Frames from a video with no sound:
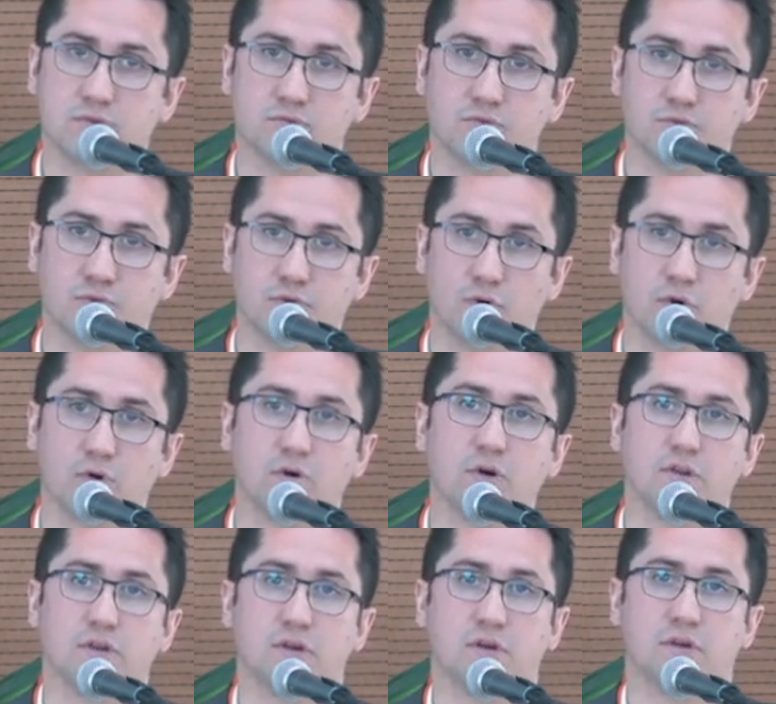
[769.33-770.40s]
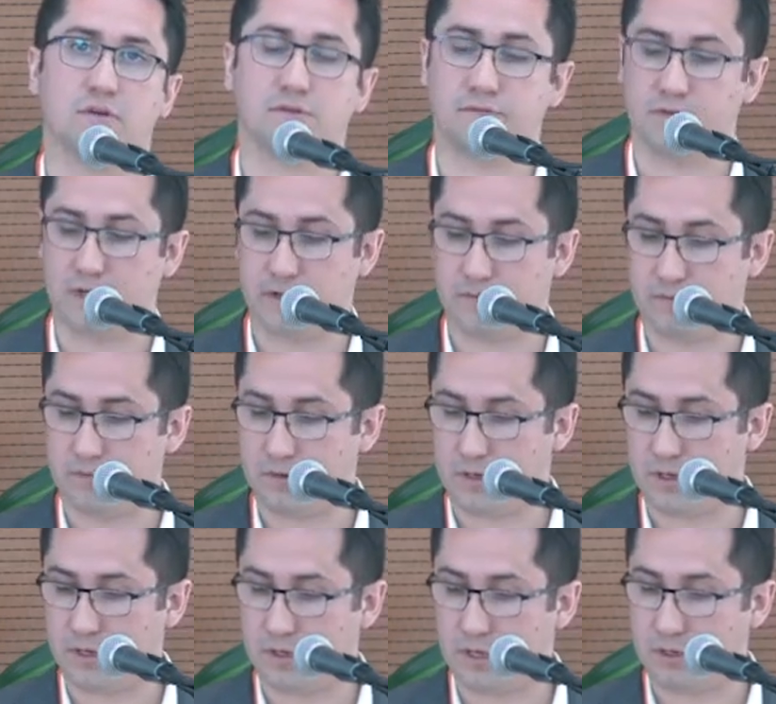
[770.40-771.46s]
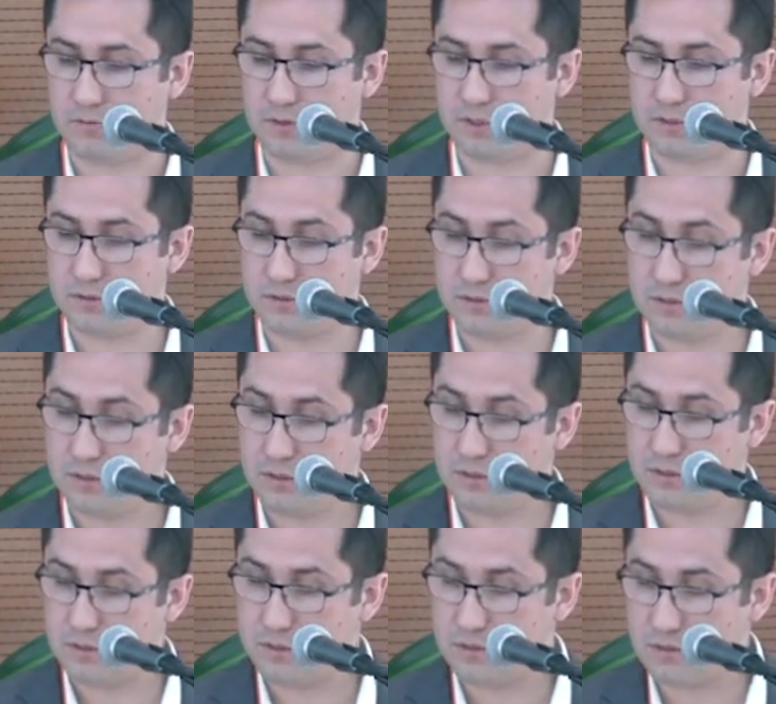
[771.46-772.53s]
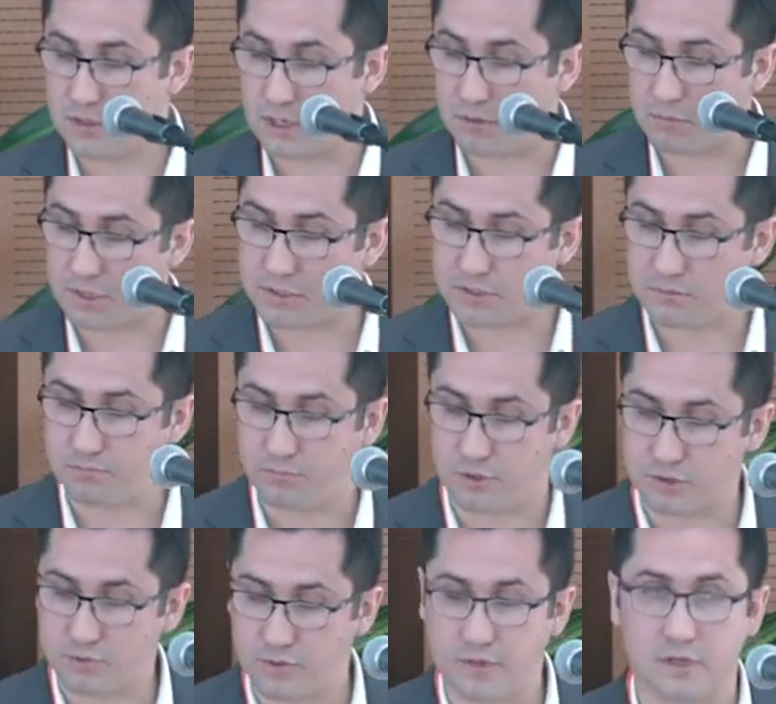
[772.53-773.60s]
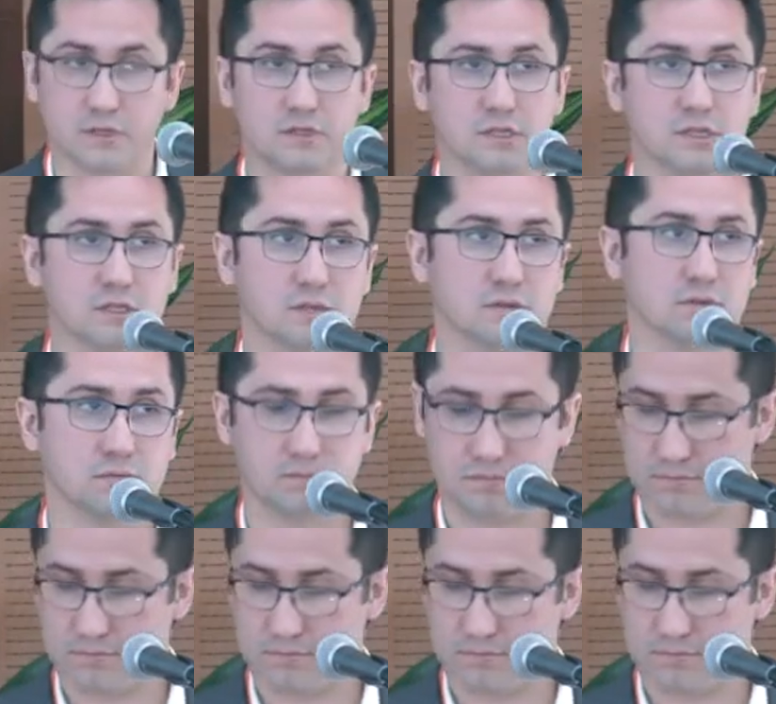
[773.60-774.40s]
4 of the 5 areas. Yeah, missing postgraduate teaching.